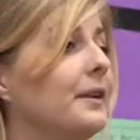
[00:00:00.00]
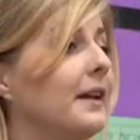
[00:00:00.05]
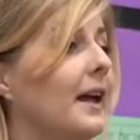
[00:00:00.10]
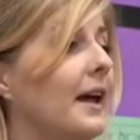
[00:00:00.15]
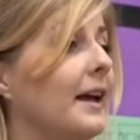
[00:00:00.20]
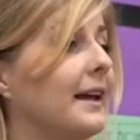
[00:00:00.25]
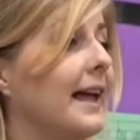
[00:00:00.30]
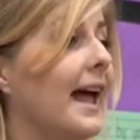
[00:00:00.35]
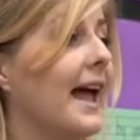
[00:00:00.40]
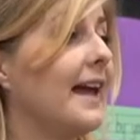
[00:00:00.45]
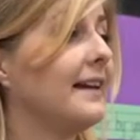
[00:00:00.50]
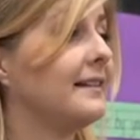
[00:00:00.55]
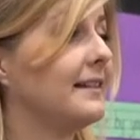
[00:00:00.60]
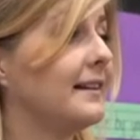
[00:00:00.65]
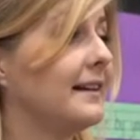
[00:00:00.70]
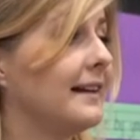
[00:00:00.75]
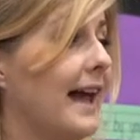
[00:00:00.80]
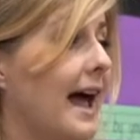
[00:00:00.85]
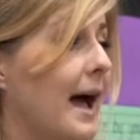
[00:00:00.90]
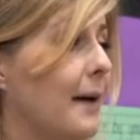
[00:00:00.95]
Okay, so
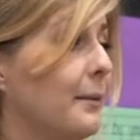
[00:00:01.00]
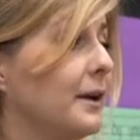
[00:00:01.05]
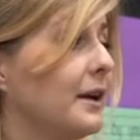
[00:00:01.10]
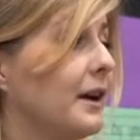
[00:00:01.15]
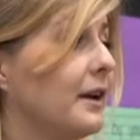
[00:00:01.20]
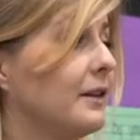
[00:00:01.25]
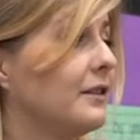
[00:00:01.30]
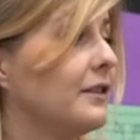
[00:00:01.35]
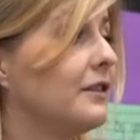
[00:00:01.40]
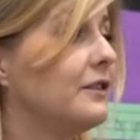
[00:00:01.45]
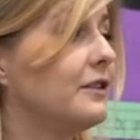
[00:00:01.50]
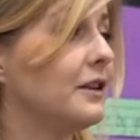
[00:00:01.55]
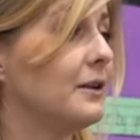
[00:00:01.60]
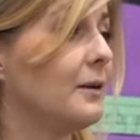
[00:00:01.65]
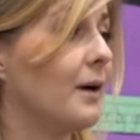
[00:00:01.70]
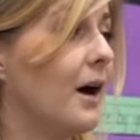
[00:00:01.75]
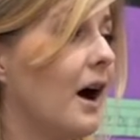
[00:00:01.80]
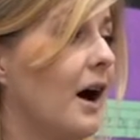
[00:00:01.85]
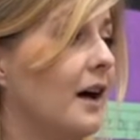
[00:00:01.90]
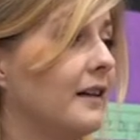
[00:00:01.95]
now we're going to
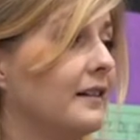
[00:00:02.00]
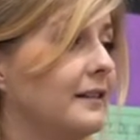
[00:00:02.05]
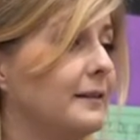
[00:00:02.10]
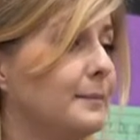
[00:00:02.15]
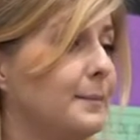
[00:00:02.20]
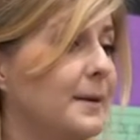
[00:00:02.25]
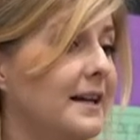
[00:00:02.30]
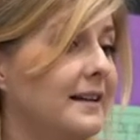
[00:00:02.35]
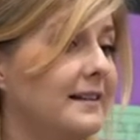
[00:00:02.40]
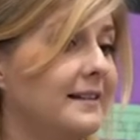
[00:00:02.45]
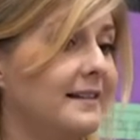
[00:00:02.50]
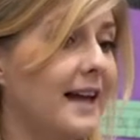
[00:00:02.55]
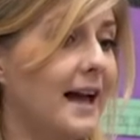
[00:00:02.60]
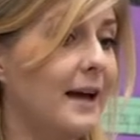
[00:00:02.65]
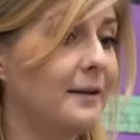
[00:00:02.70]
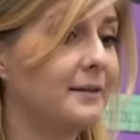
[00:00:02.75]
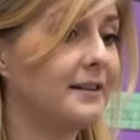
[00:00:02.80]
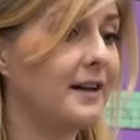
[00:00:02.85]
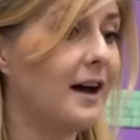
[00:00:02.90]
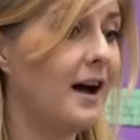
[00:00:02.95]
do our speed
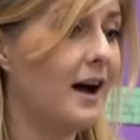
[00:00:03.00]
sounds.